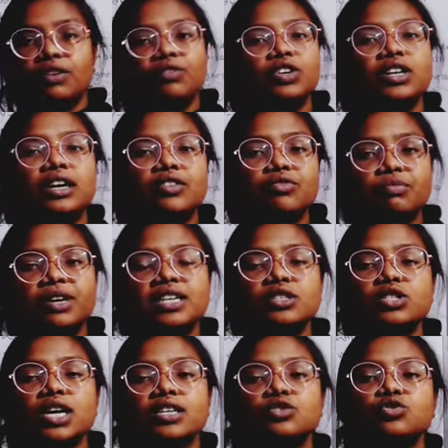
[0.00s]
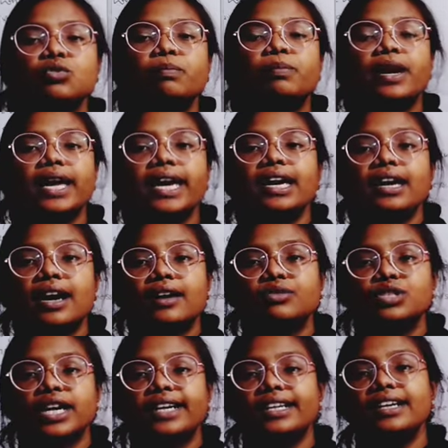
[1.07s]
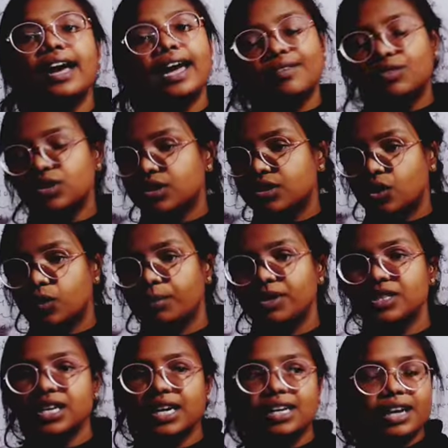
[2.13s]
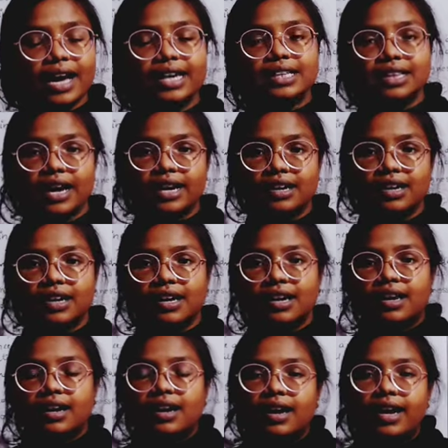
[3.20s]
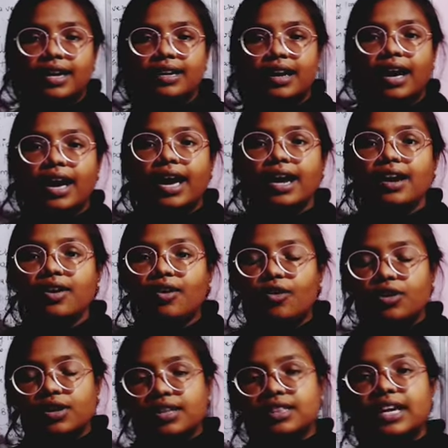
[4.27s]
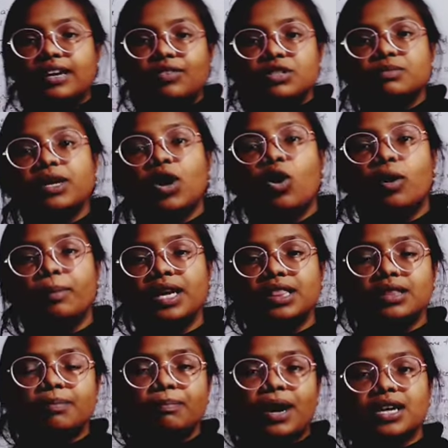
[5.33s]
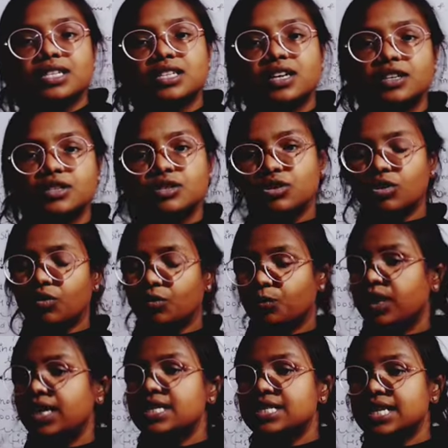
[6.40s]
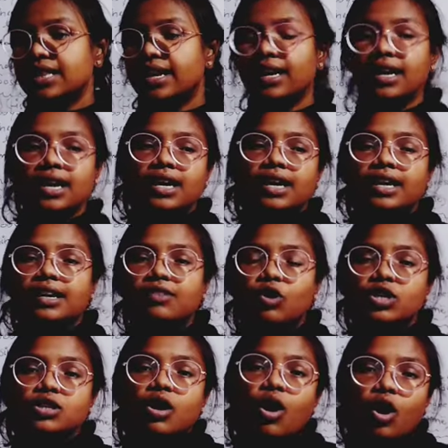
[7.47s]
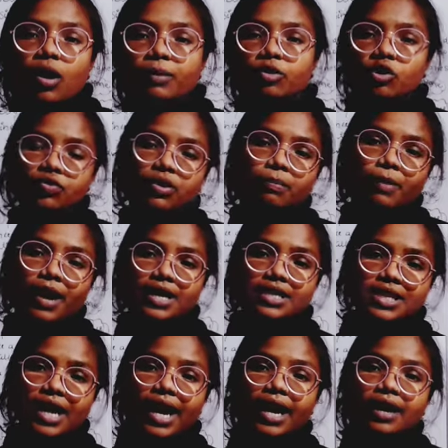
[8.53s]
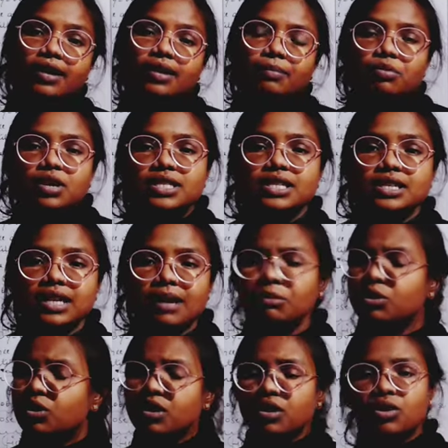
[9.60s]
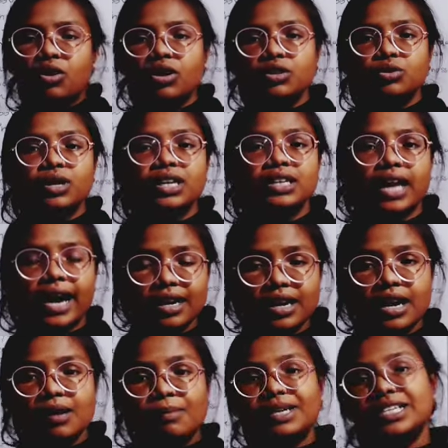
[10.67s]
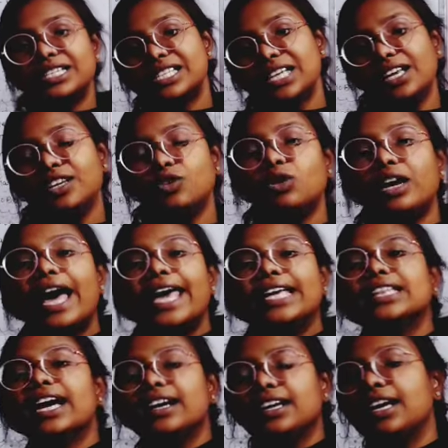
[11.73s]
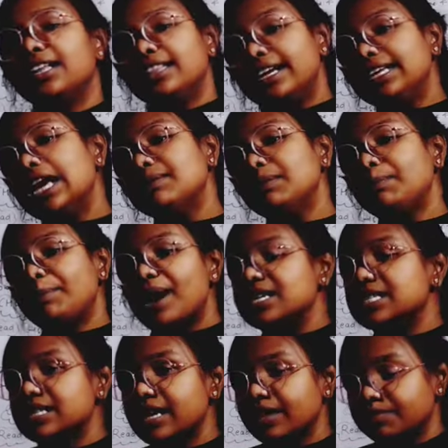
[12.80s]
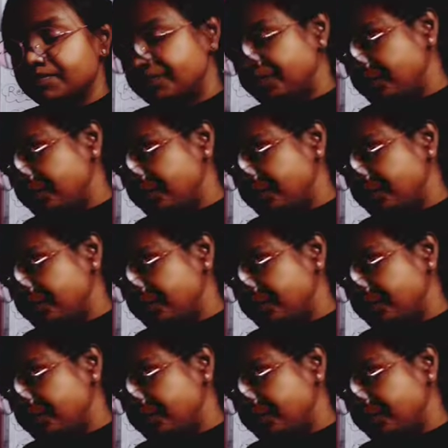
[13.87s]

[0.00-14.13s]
would give me a chance to play outside, then I would go because I like that. And that was my hobby in the past. So we can say that it was the hobby of the past, and present time you are not doing that, but still you like that. That can be pastime.